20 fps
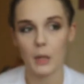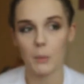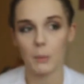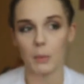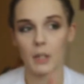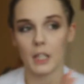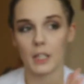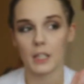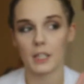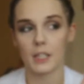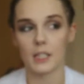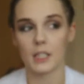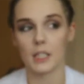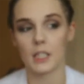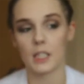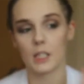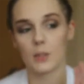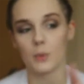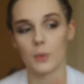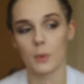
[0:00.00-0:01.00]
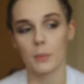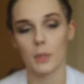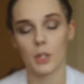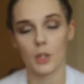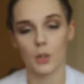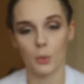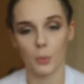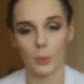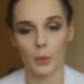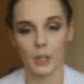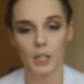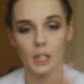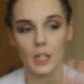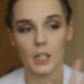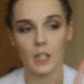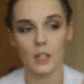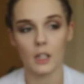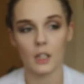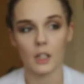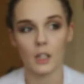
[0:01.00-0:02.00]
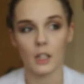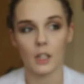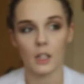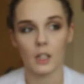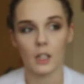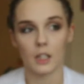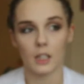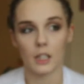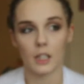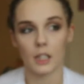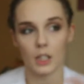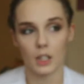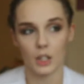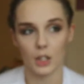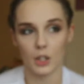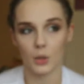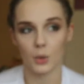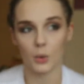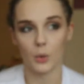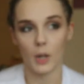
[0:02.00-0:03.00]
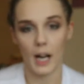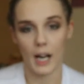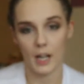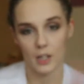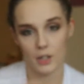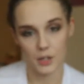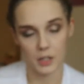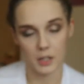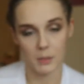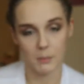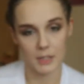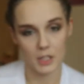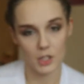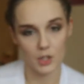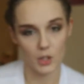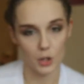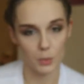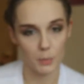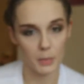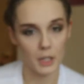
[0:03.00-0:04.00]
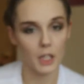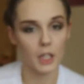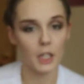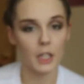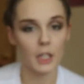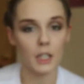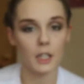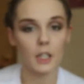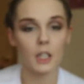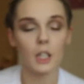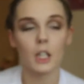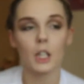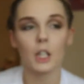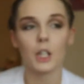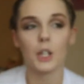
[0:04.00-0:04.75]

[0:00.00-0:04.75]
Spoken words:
because this would be the week that you actually miss your period.